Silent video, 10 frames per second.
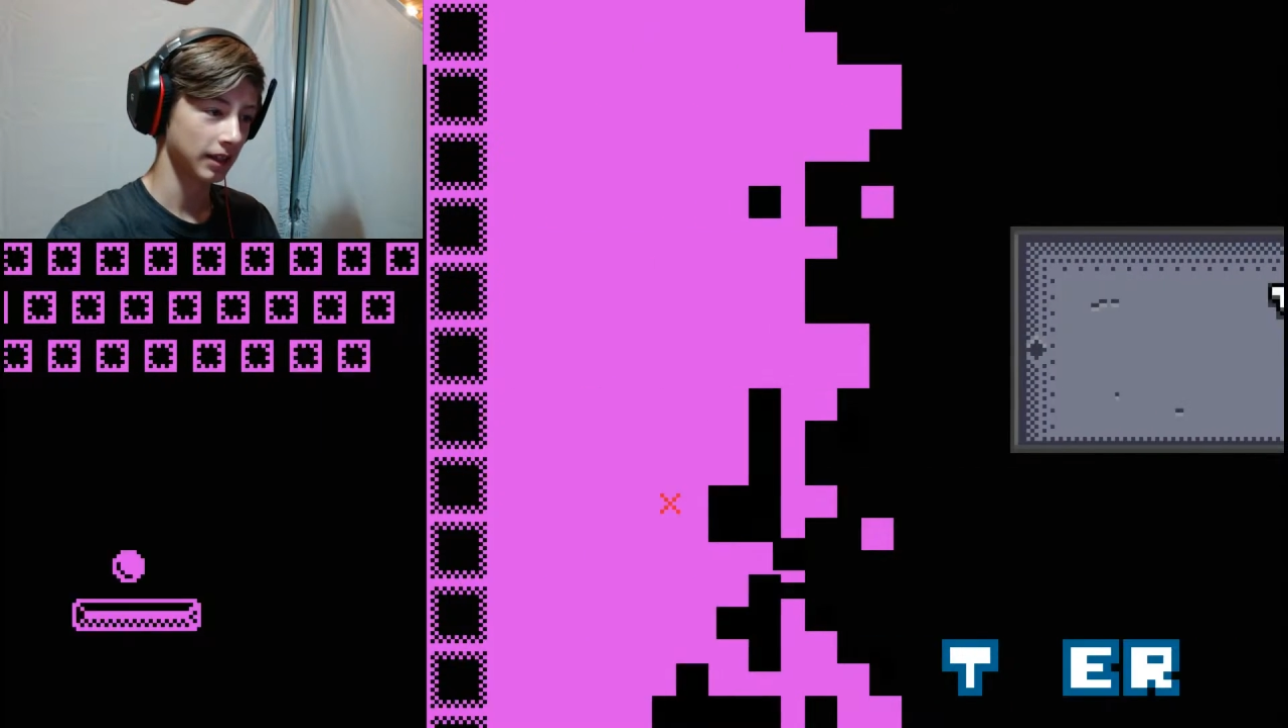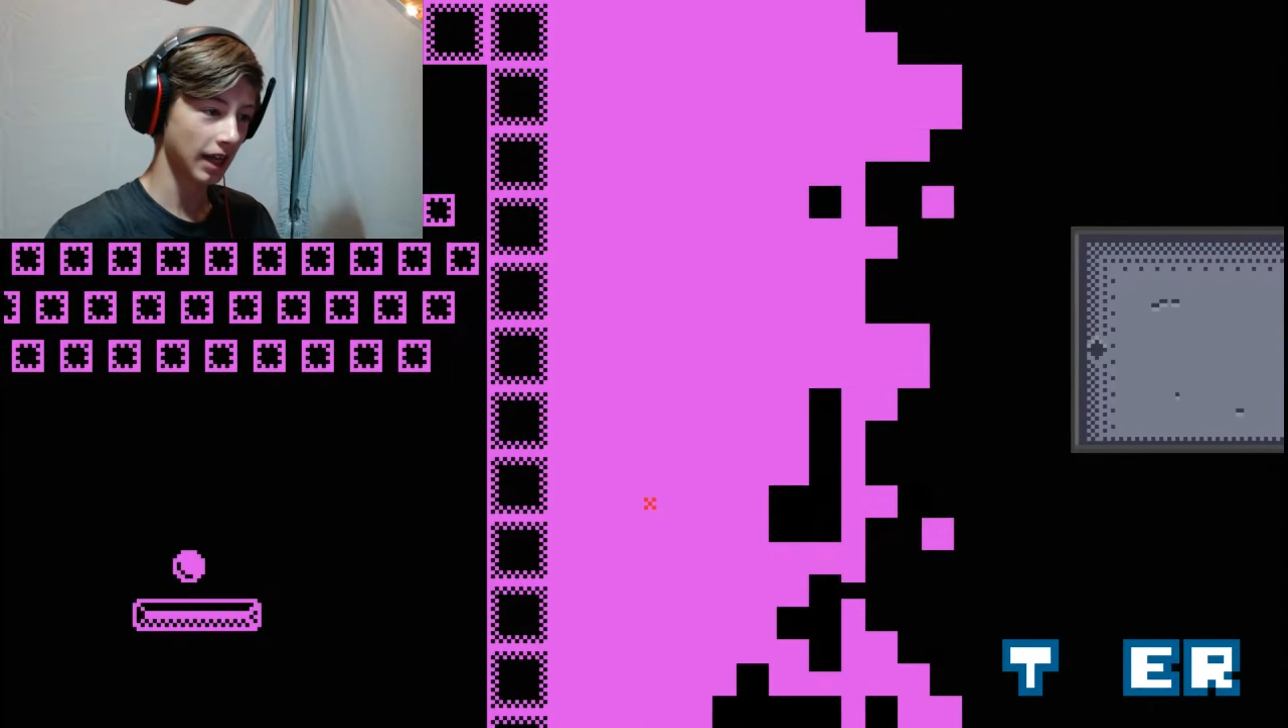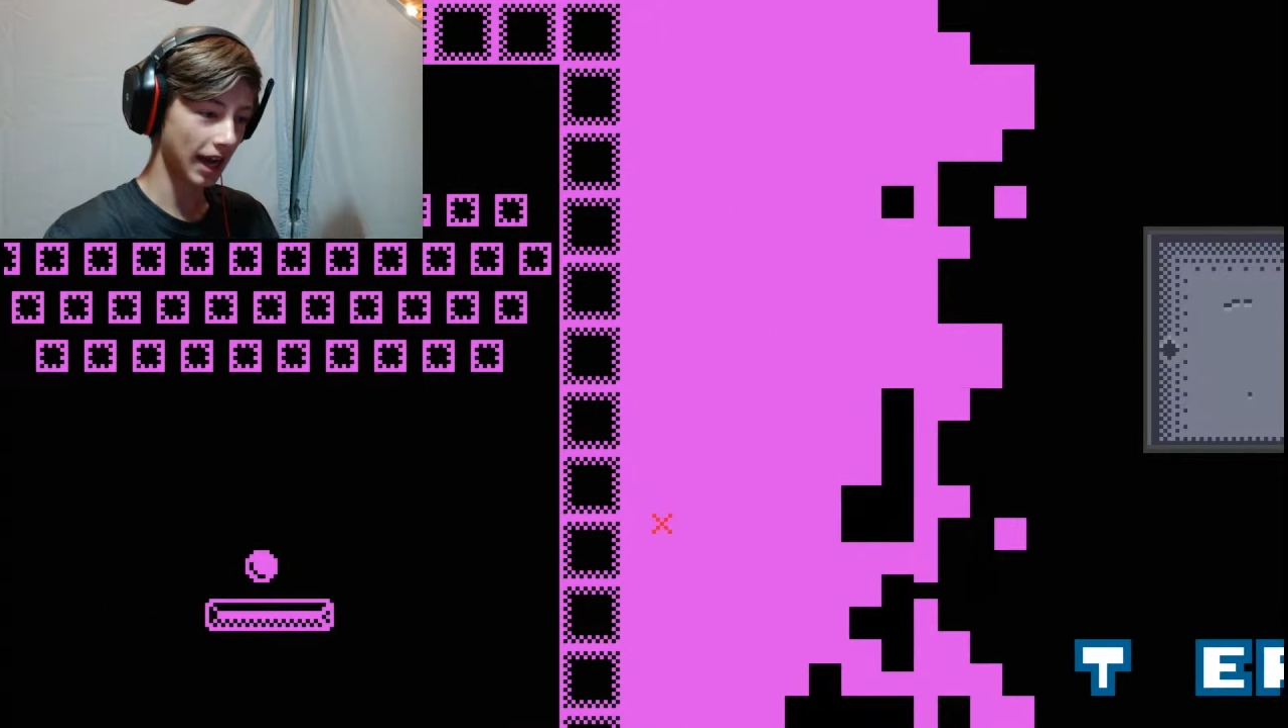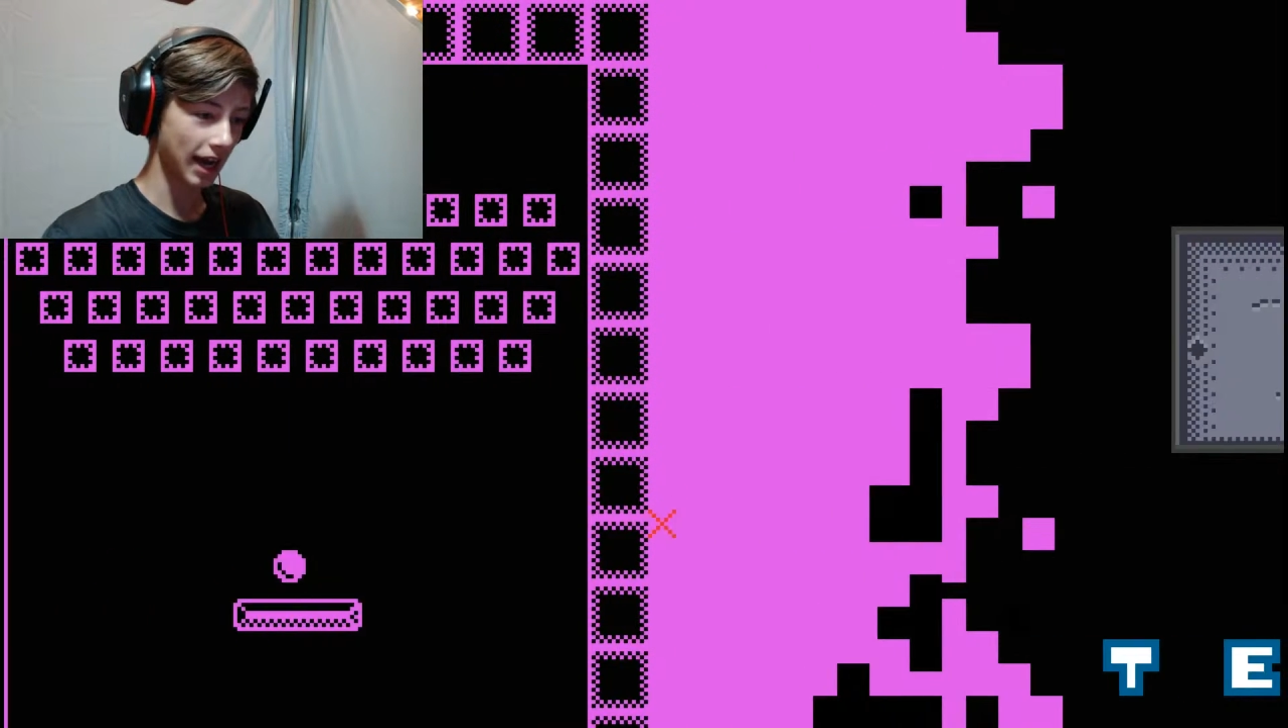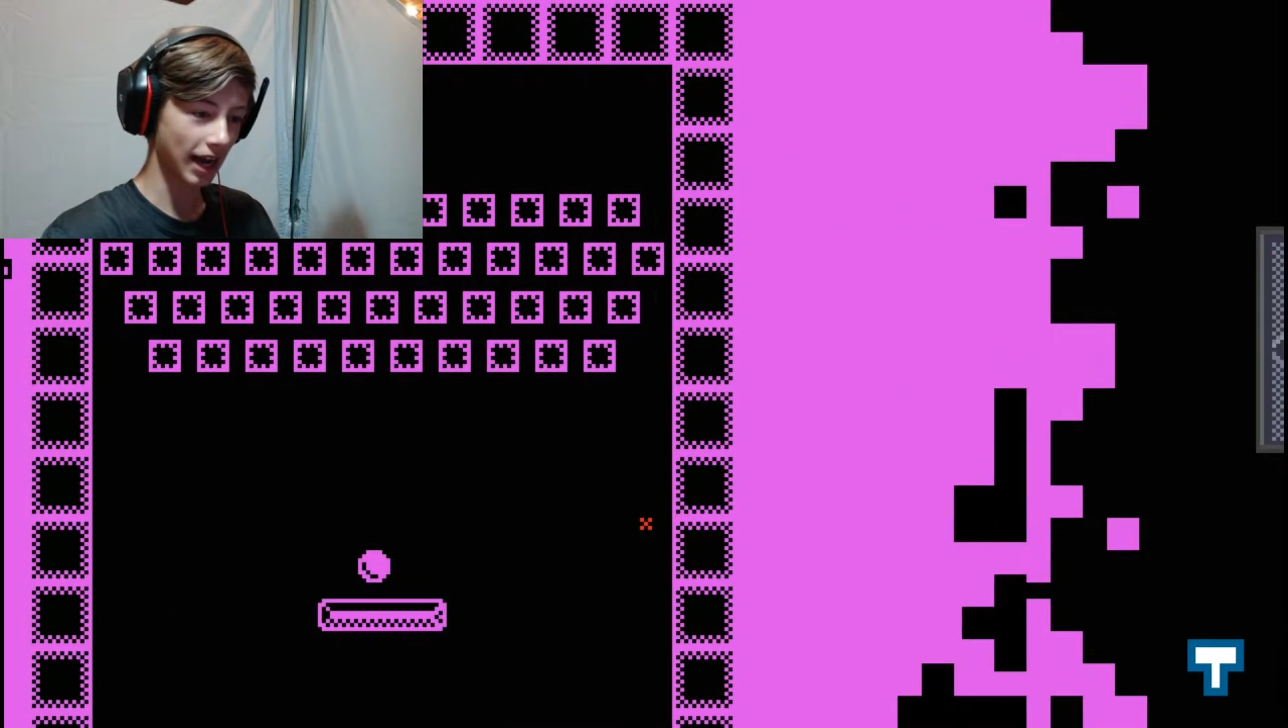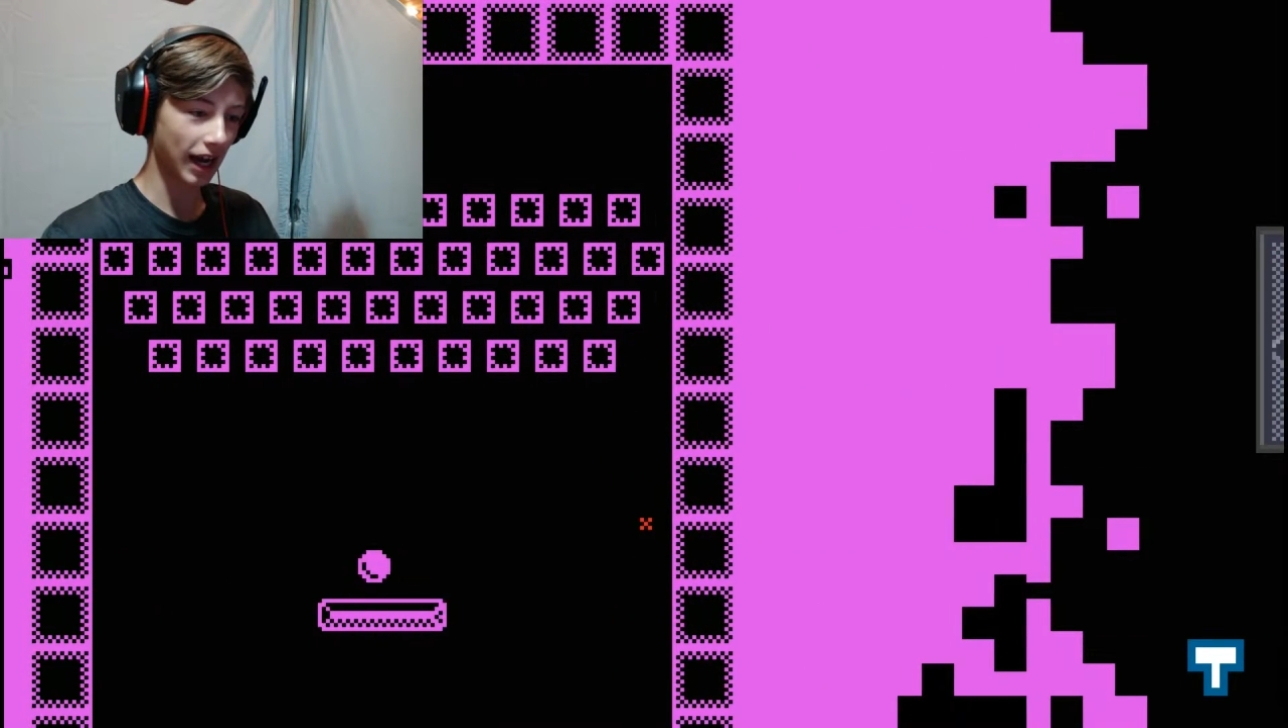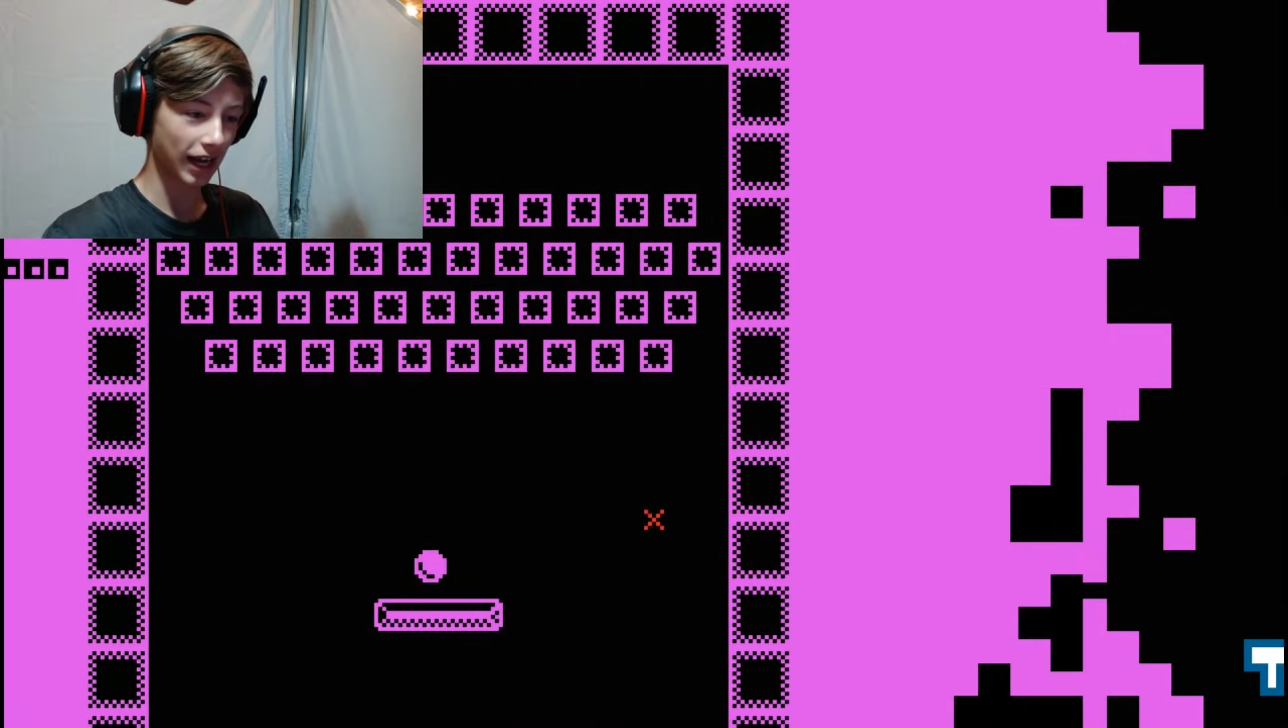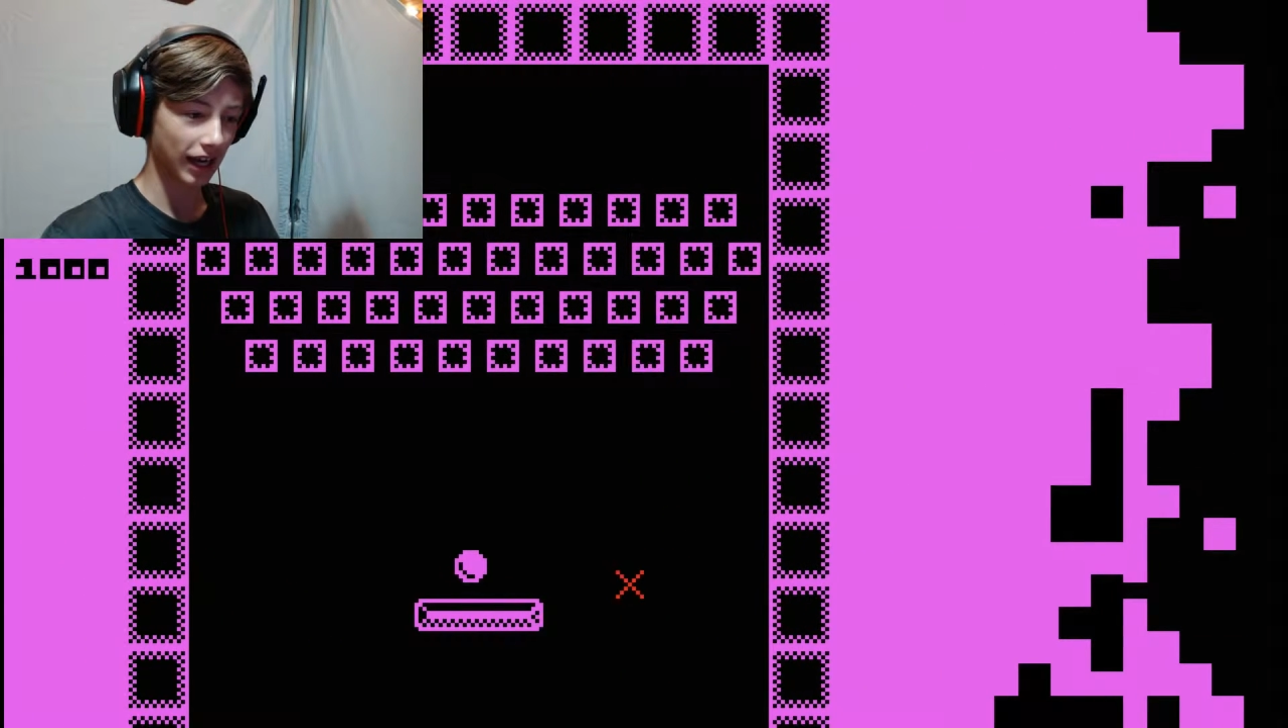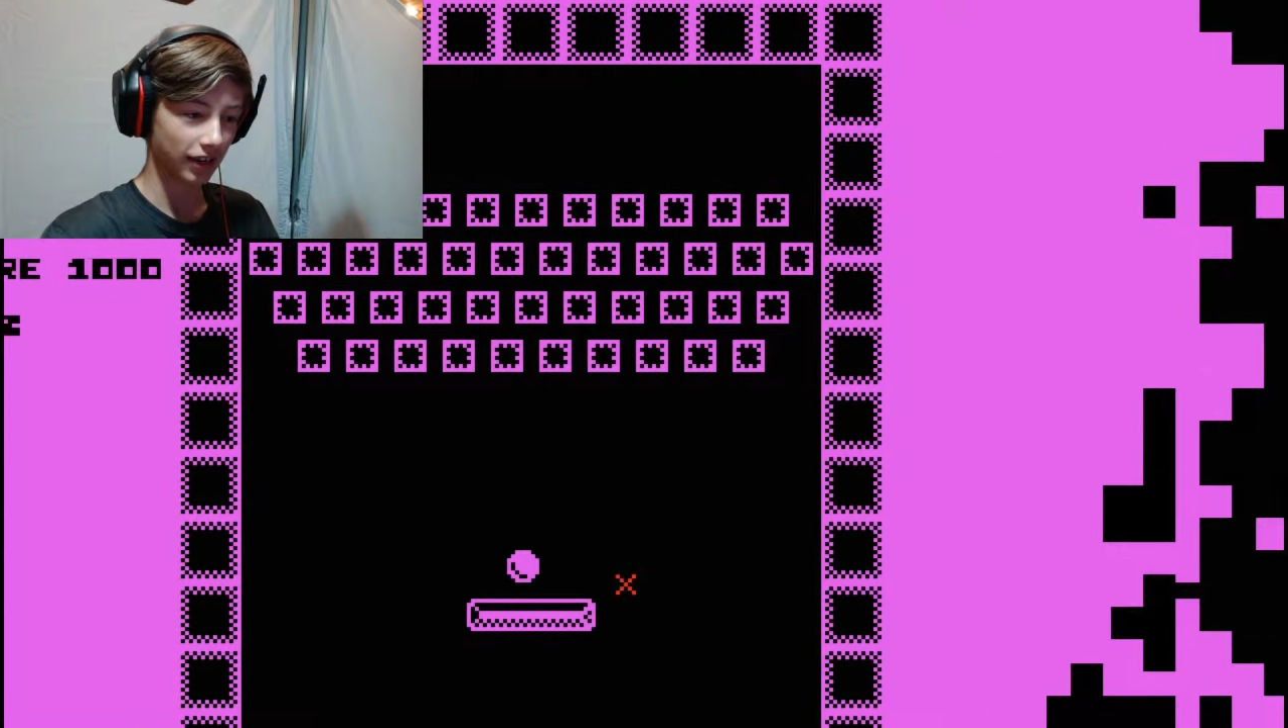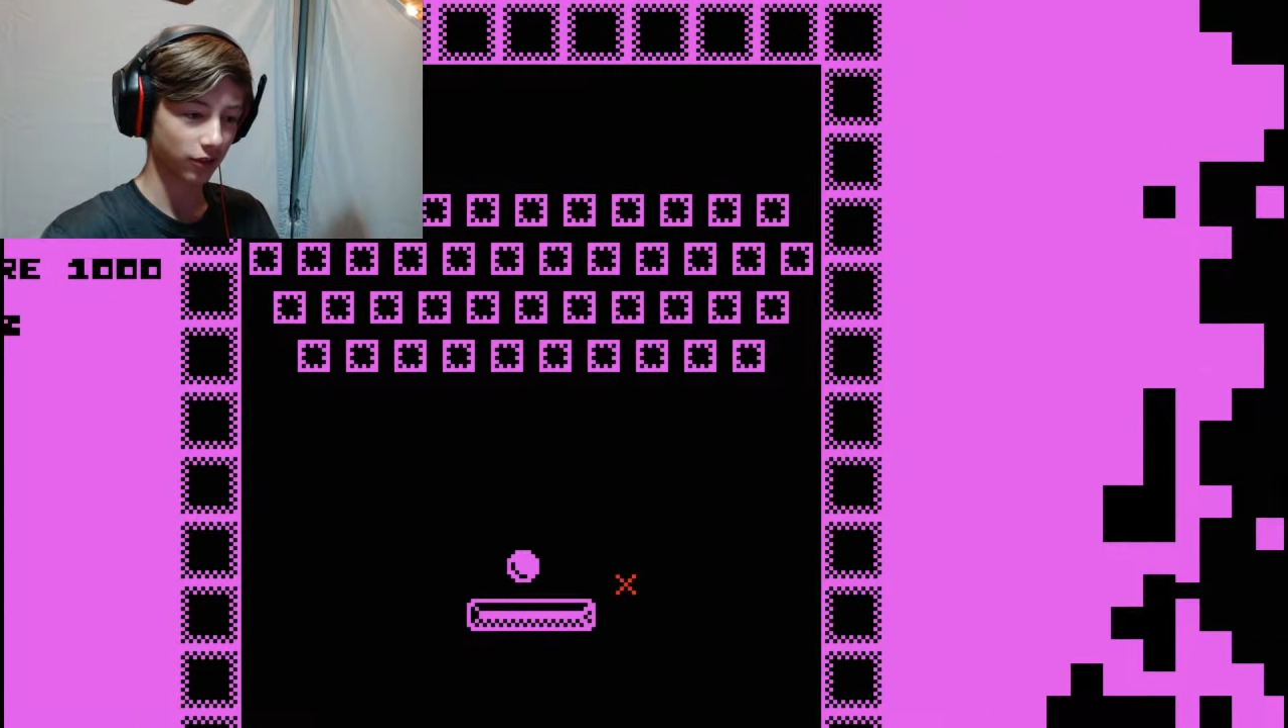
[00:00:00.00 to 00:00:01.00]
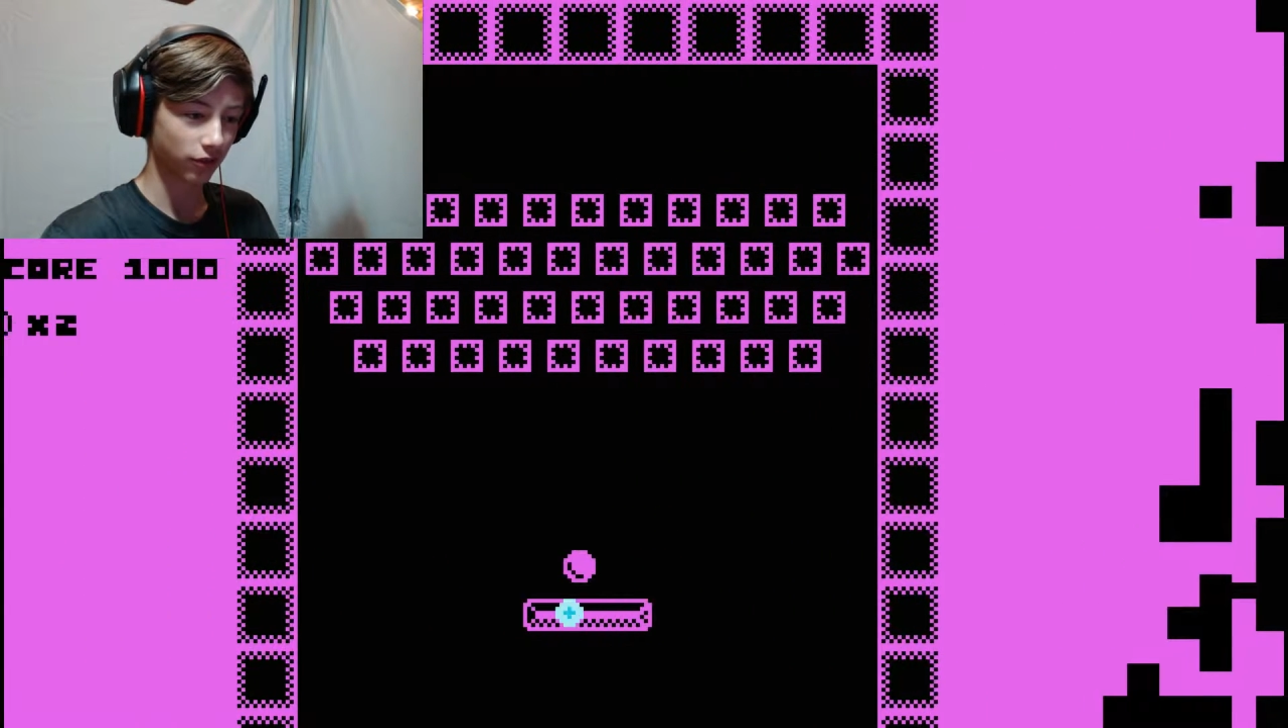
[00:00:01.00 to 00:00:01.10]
Yeah!